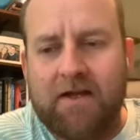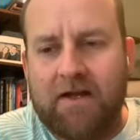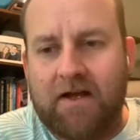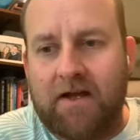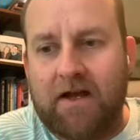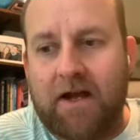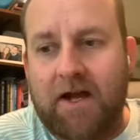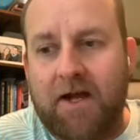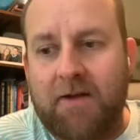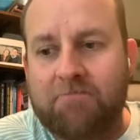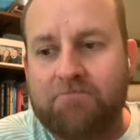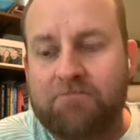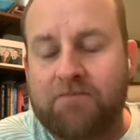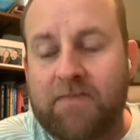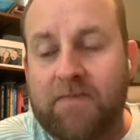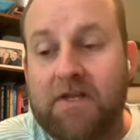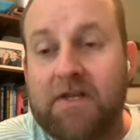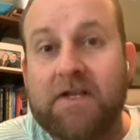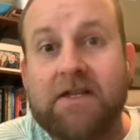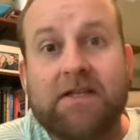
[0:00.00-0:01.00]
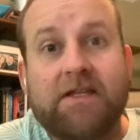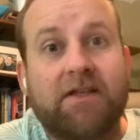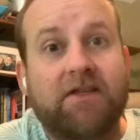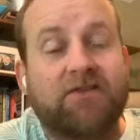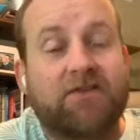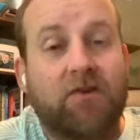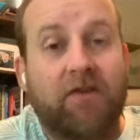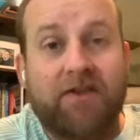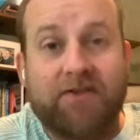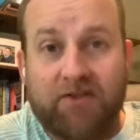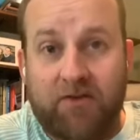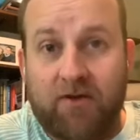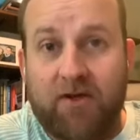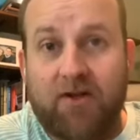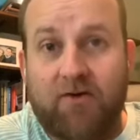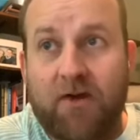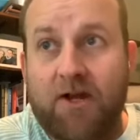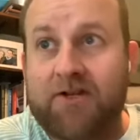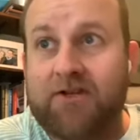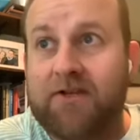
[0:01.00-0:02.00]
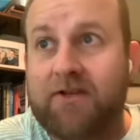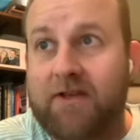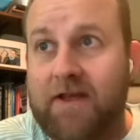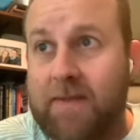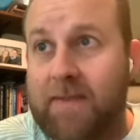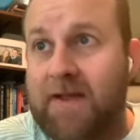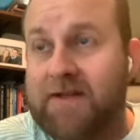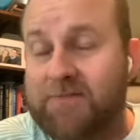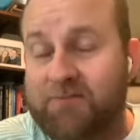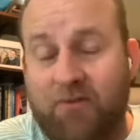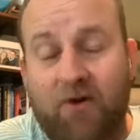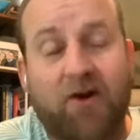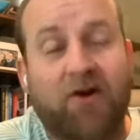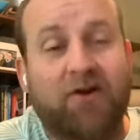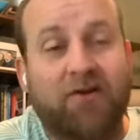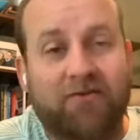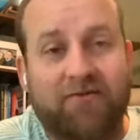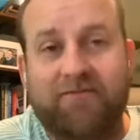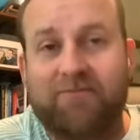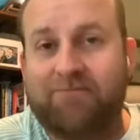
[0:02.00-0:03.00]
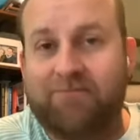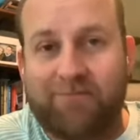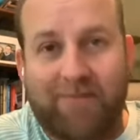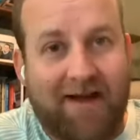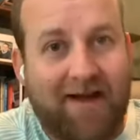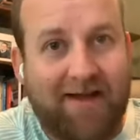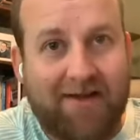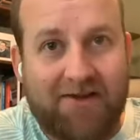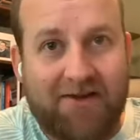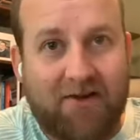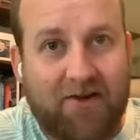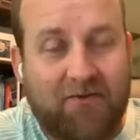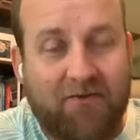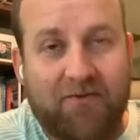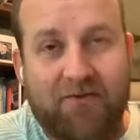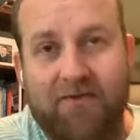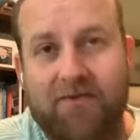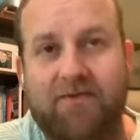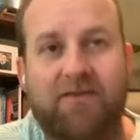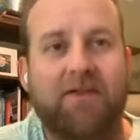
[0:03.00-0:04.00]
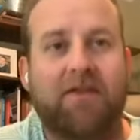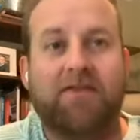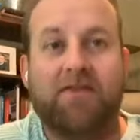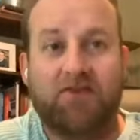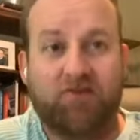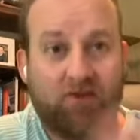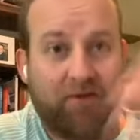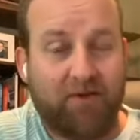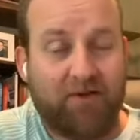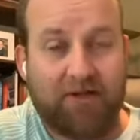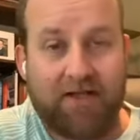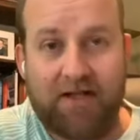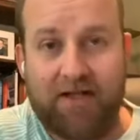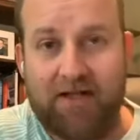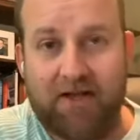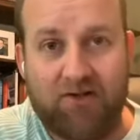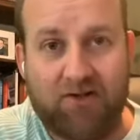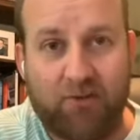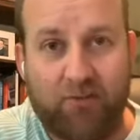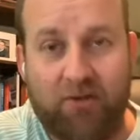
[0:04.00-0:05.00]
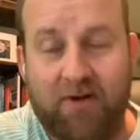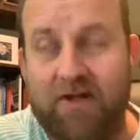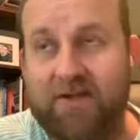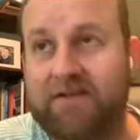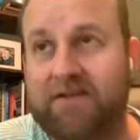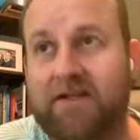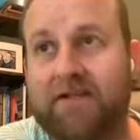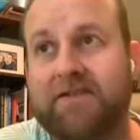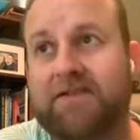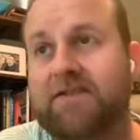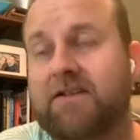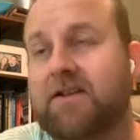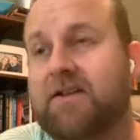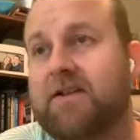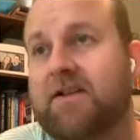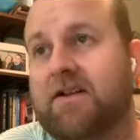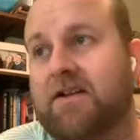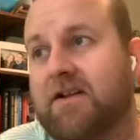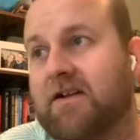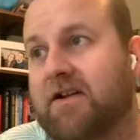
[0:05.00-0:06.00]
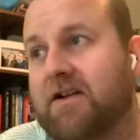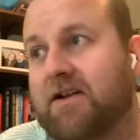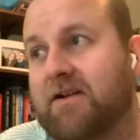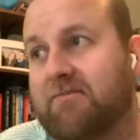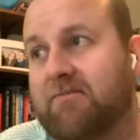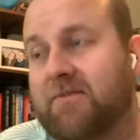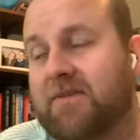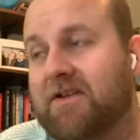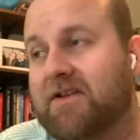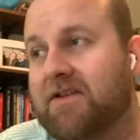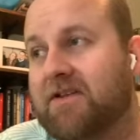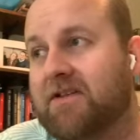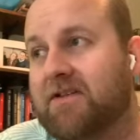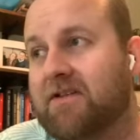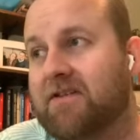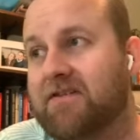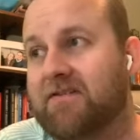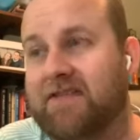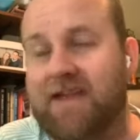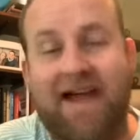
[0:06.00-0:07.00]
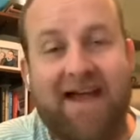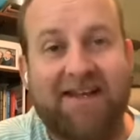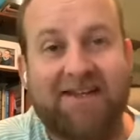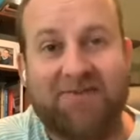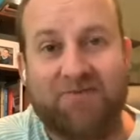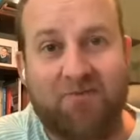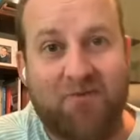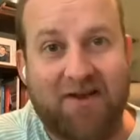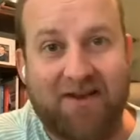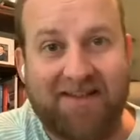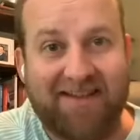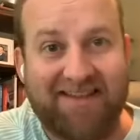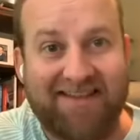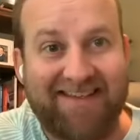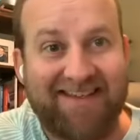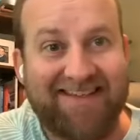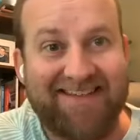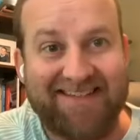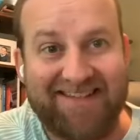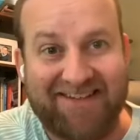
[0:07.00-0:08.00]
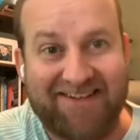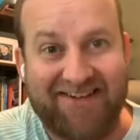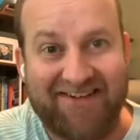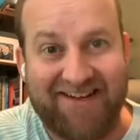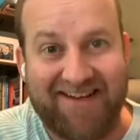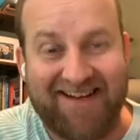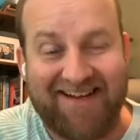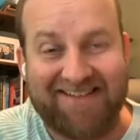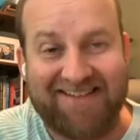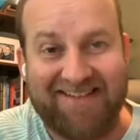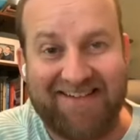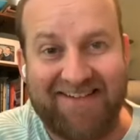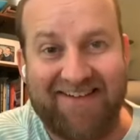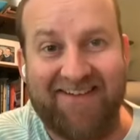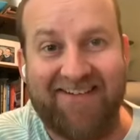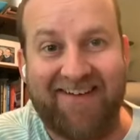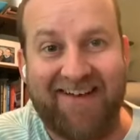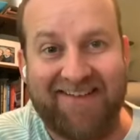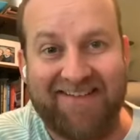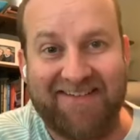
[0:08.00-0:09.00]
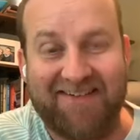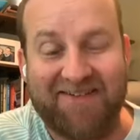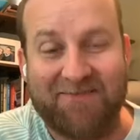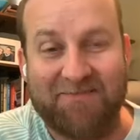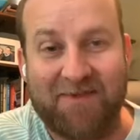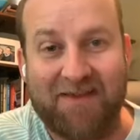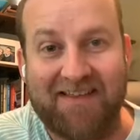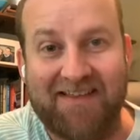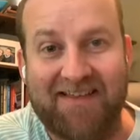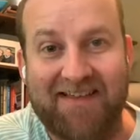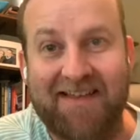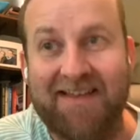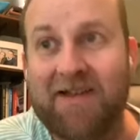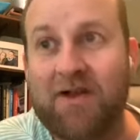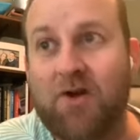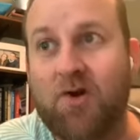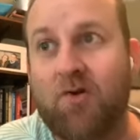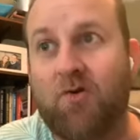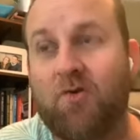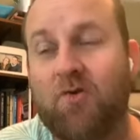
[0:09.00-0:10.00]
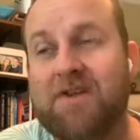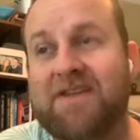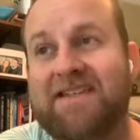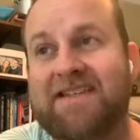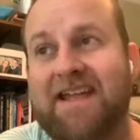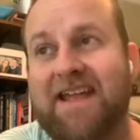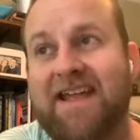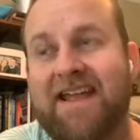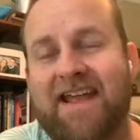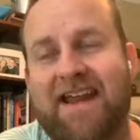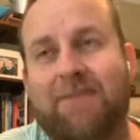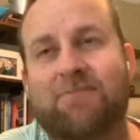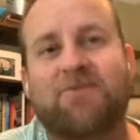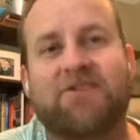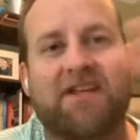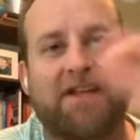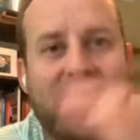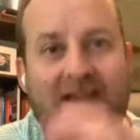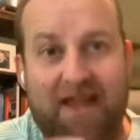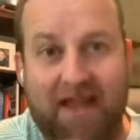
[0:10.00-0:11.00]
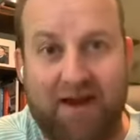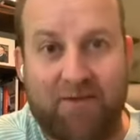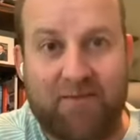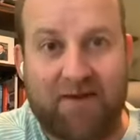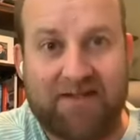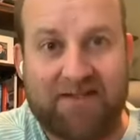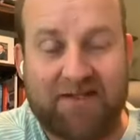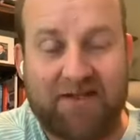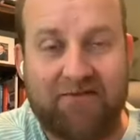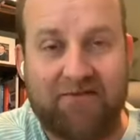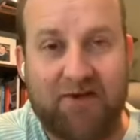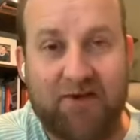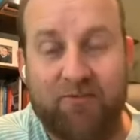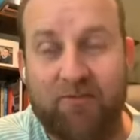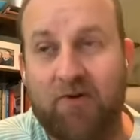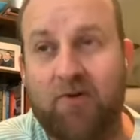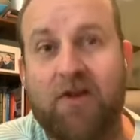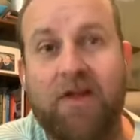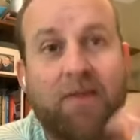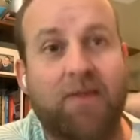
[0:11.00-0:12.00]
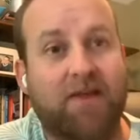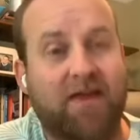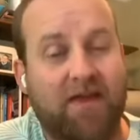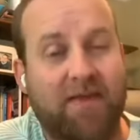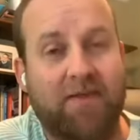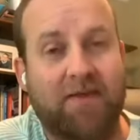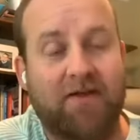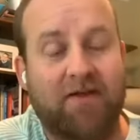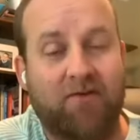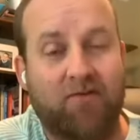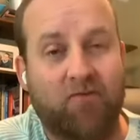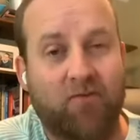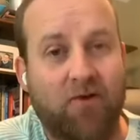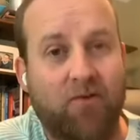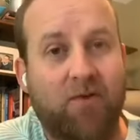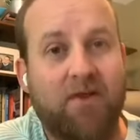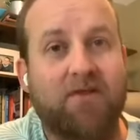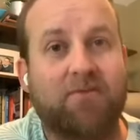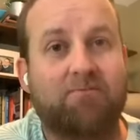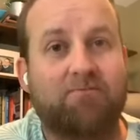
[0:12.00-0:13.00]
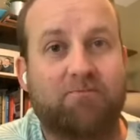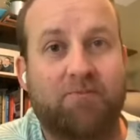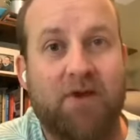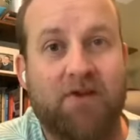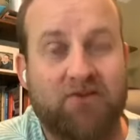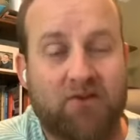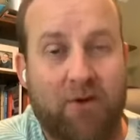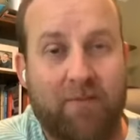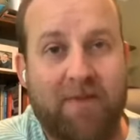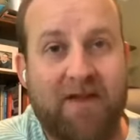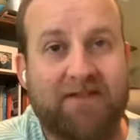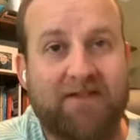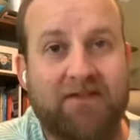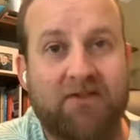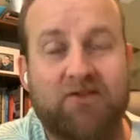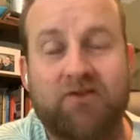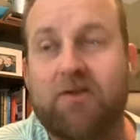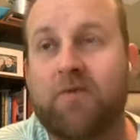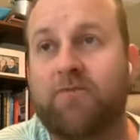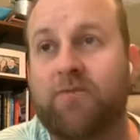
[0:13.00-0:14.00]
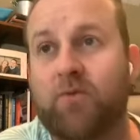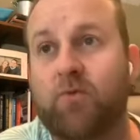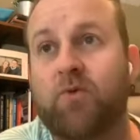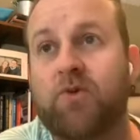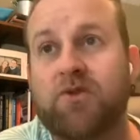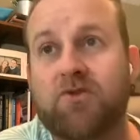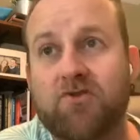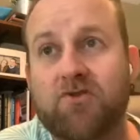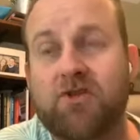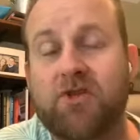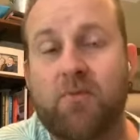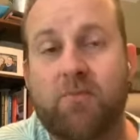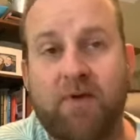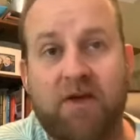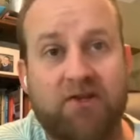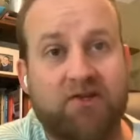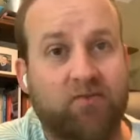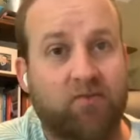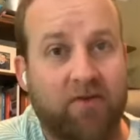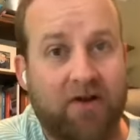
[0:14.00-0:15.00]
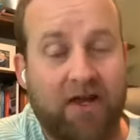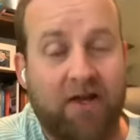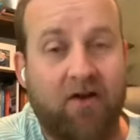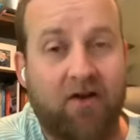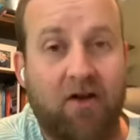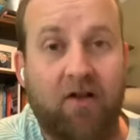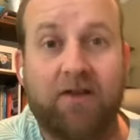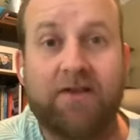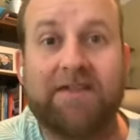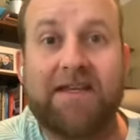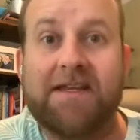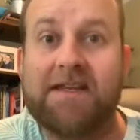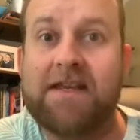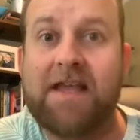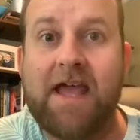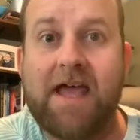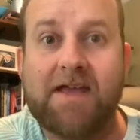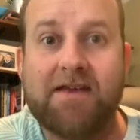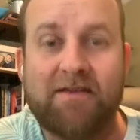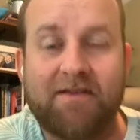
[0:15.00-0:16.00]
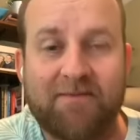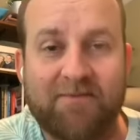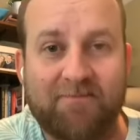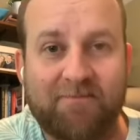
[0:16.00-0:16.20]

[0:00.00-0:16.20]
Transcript: So that's a great question. And that's part of, in the Dream Client Catcher process, that is one of the things is curiosity. Curiosity is a big thing. We say, and I'm getting ahead of myself here, but when we pitch our message, we usually pitch what I call as a NED.